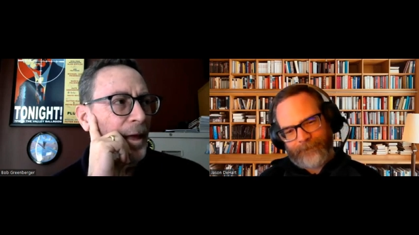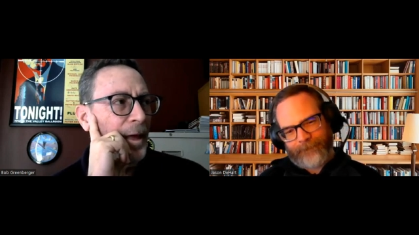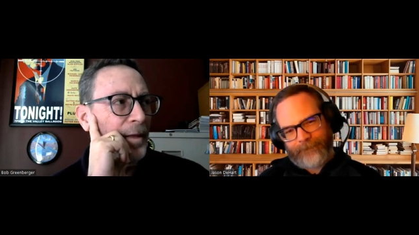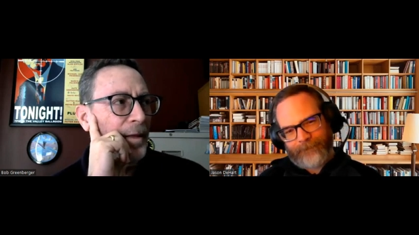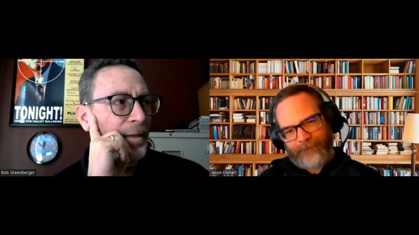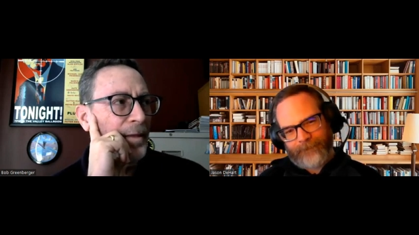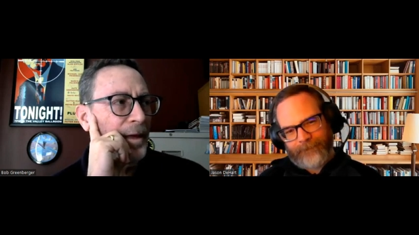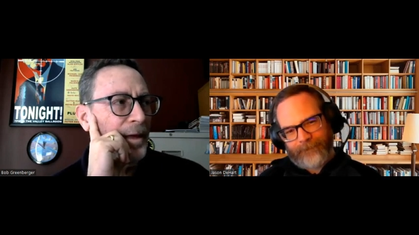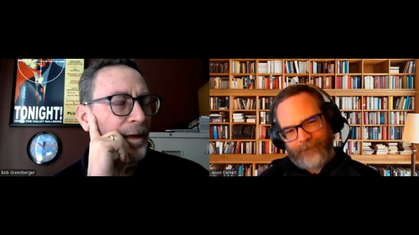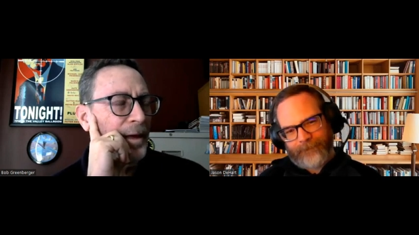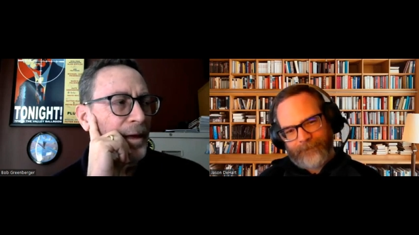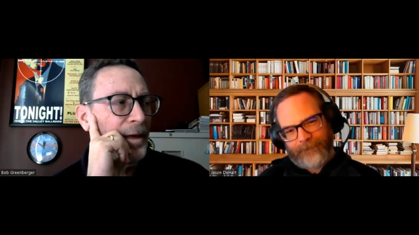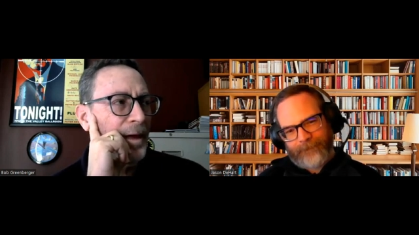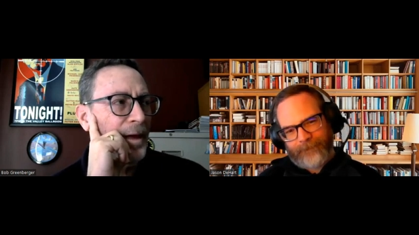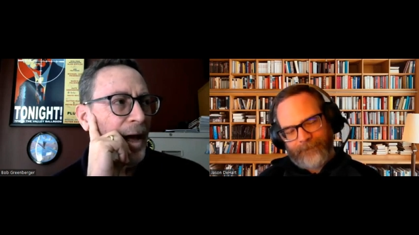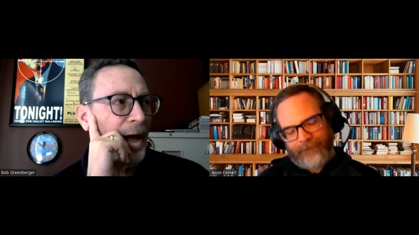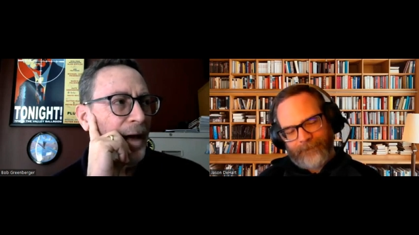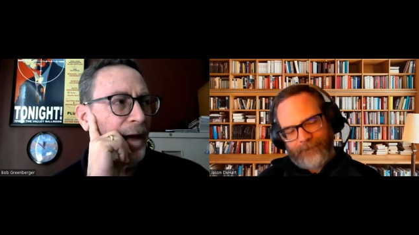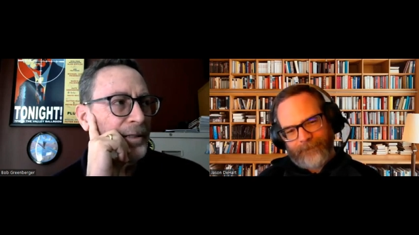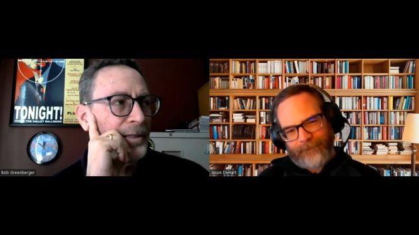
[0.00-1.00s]
Speaker 1: the
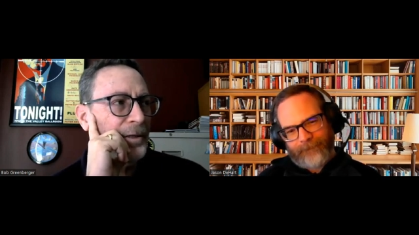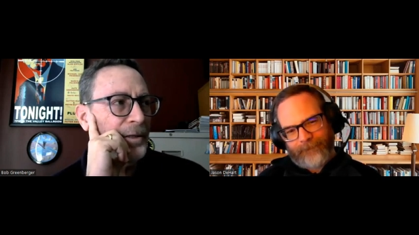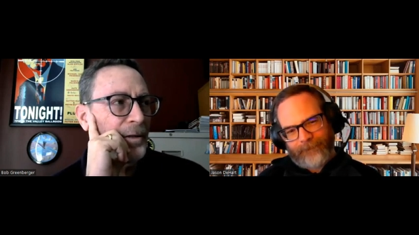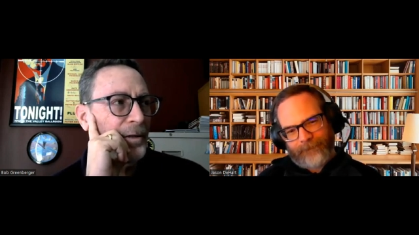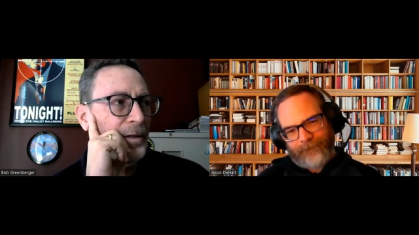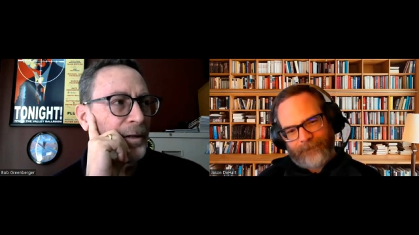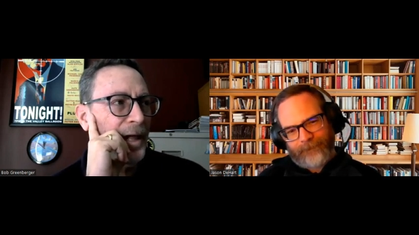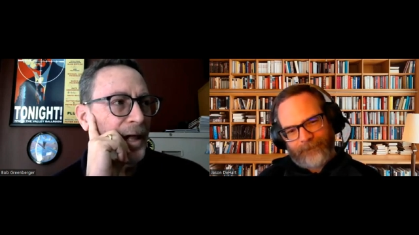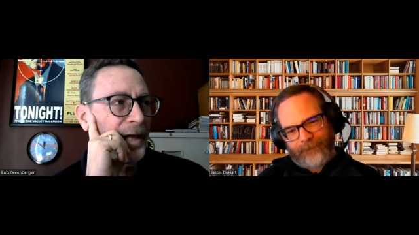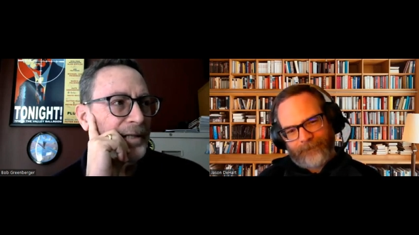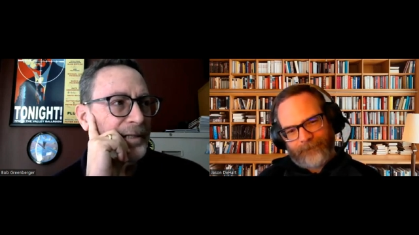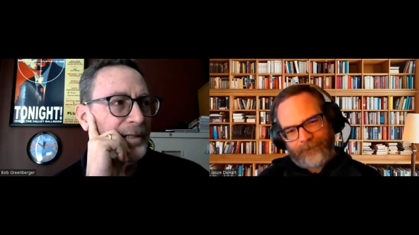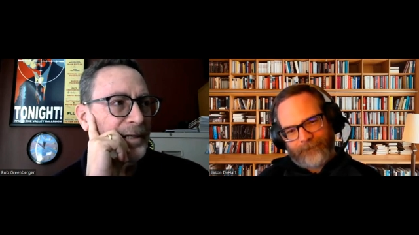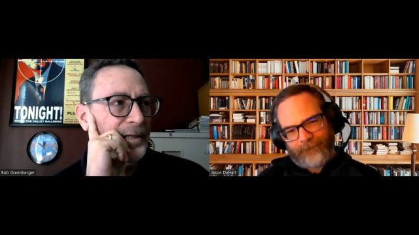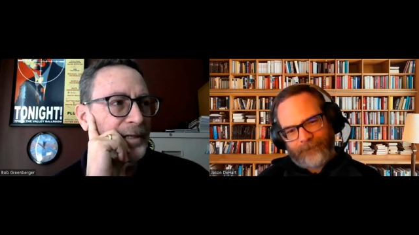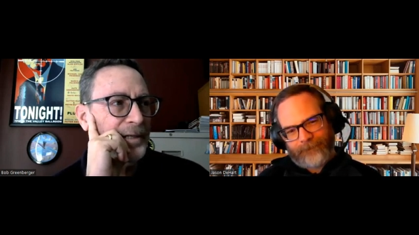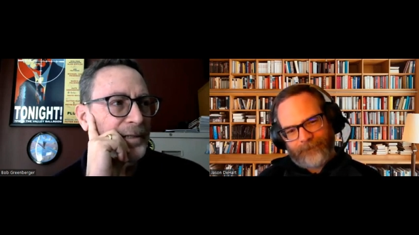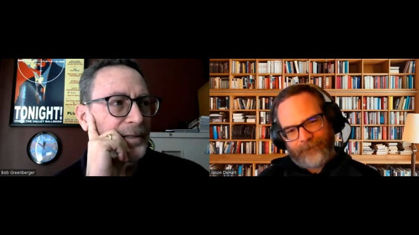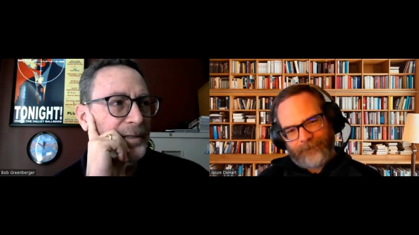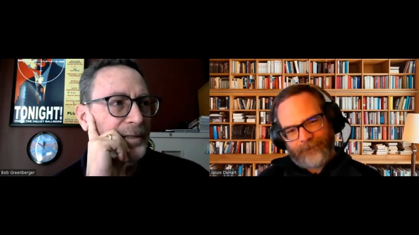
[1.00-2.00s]
high school
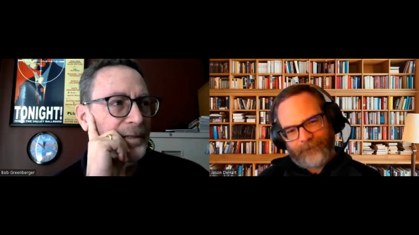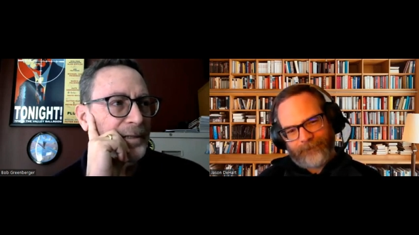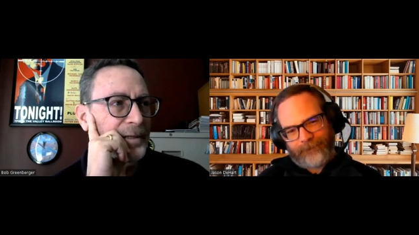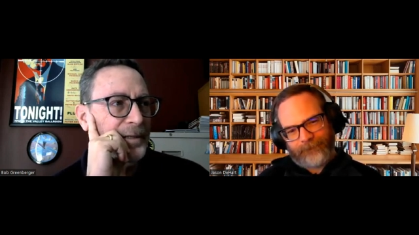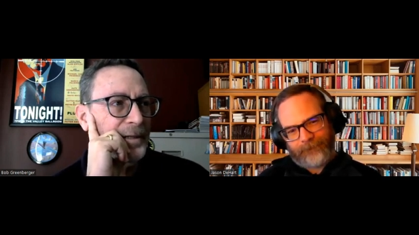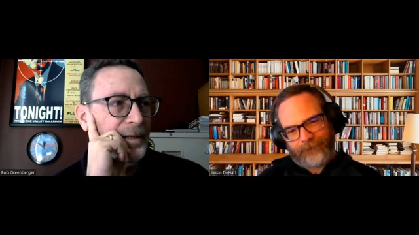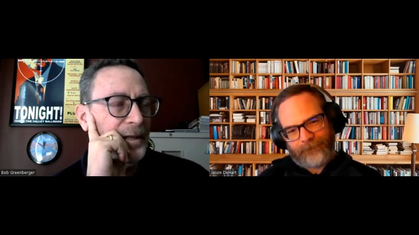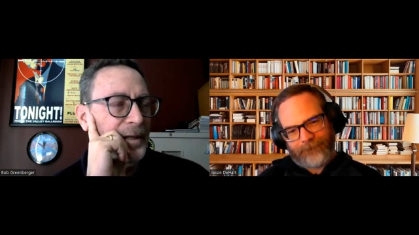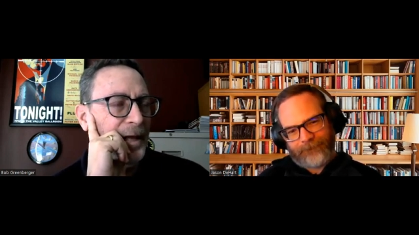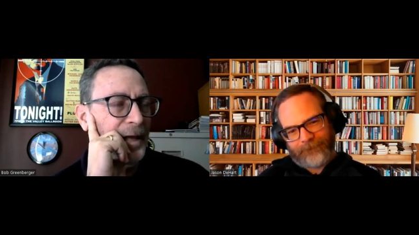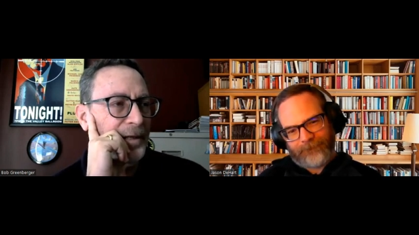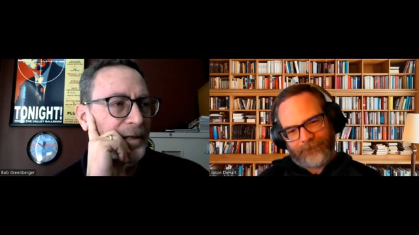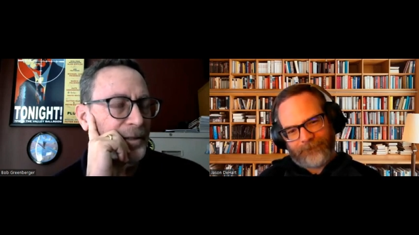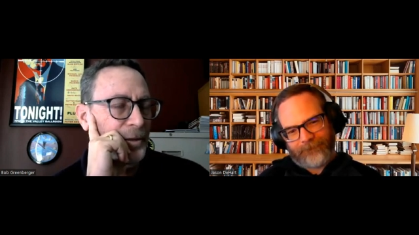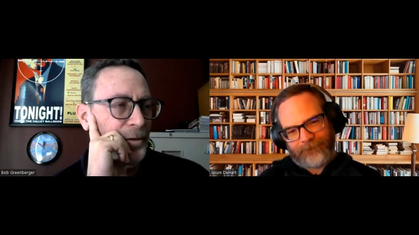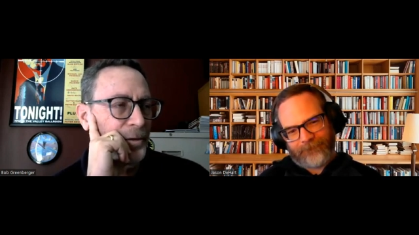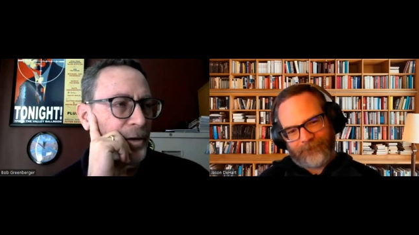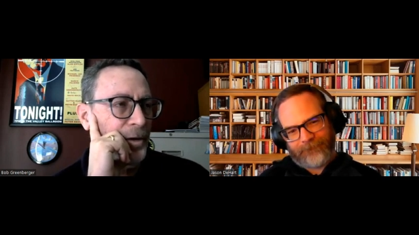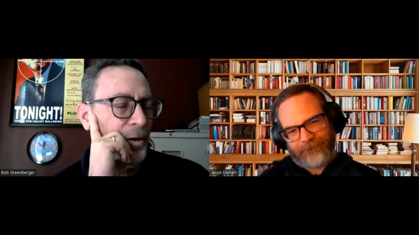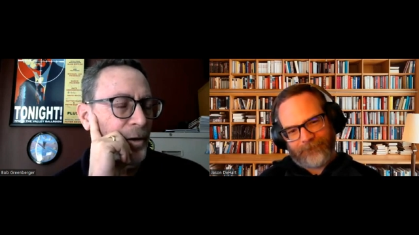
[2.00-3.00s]
classes as
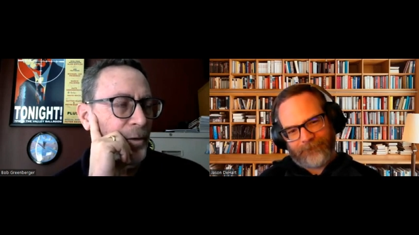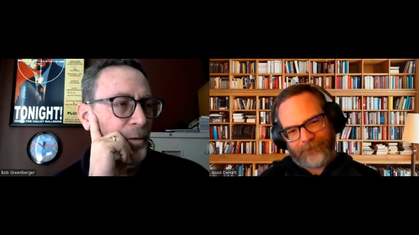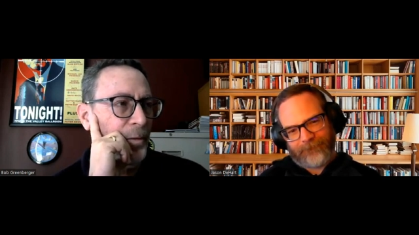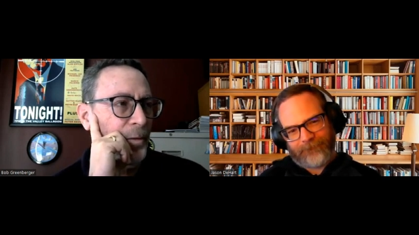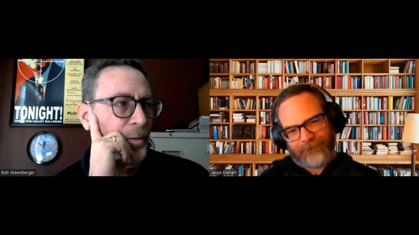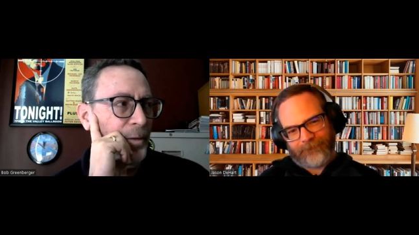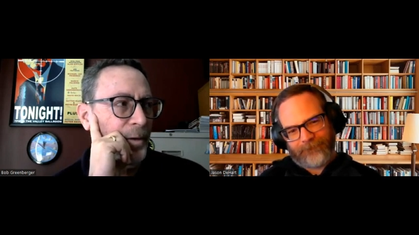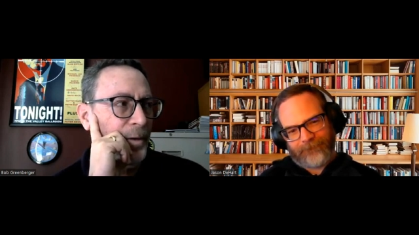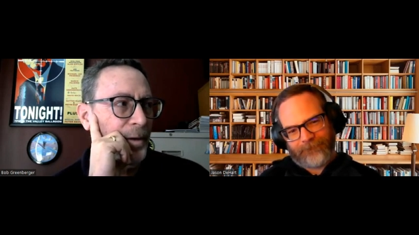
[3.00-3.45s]
you know